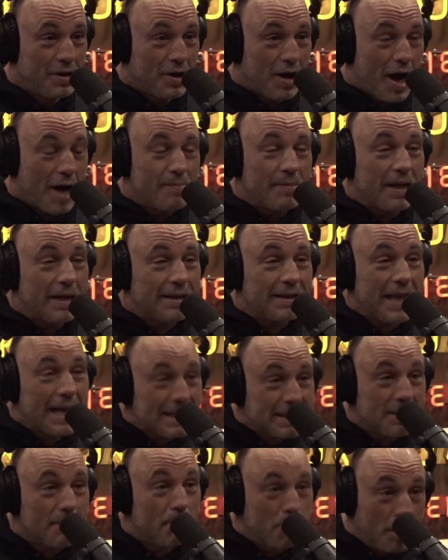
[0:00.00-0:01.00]
I'm like,
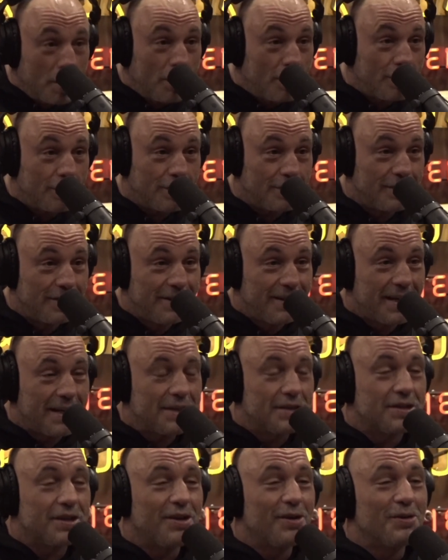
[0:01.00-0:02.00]
that's a bull.
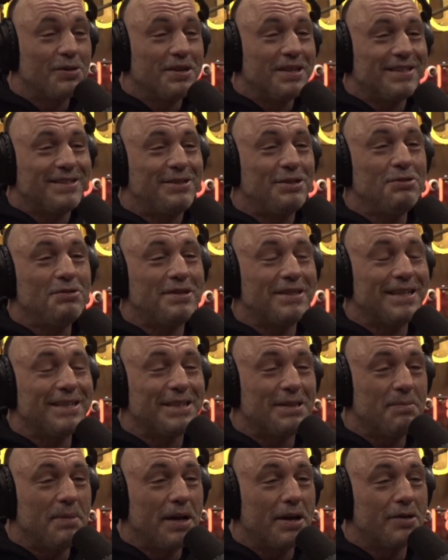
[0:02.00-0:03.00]
And so this dude says
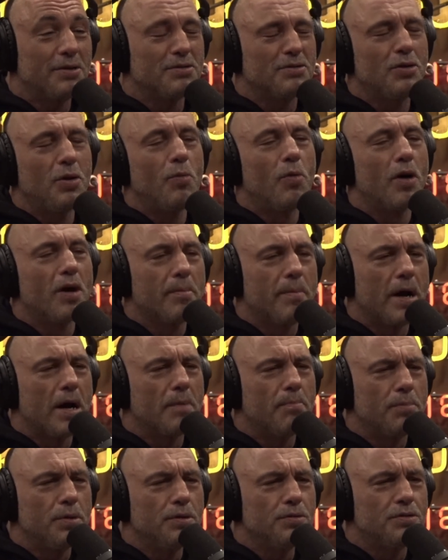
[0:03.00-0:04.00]
to me, he goes, don't worry about
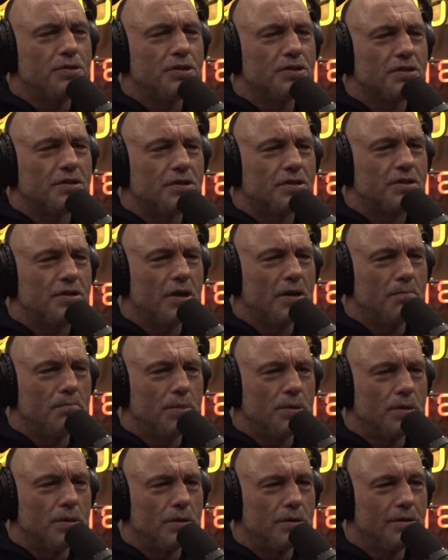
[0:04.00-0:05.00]
it, Boots, just a stunt
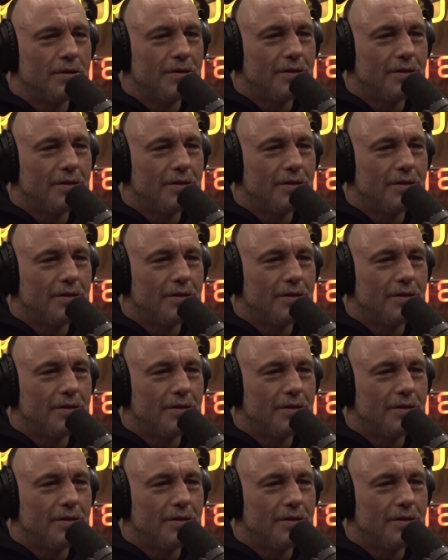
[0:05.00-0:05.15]
bull.